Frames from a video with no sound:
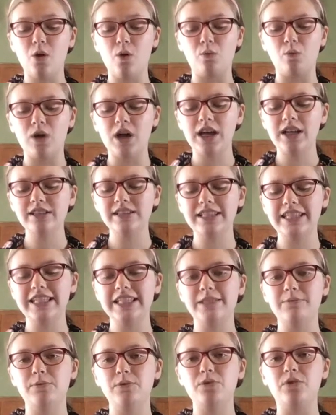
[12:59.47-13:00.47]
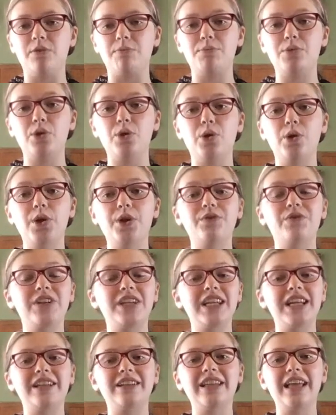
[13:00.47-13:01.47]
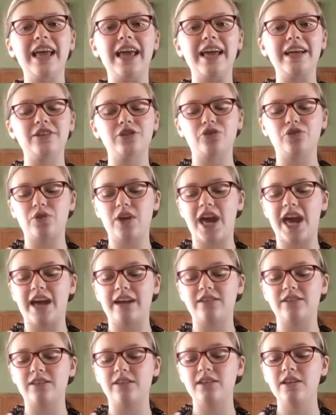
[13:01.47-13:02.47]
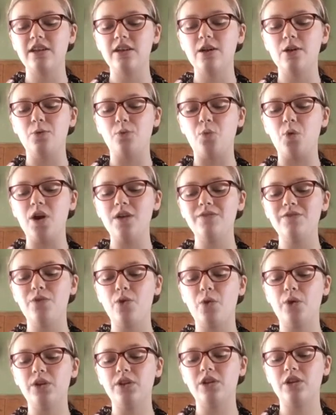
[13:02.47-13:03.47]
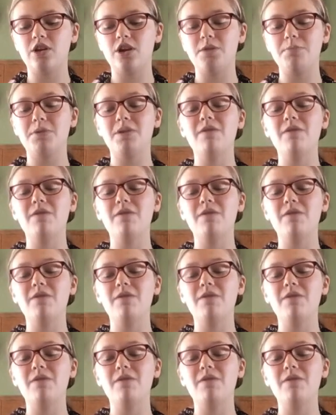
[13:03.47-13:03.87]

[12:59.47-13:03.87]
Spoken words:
1 teaspoon of pure vanilla extract, 1/4 cup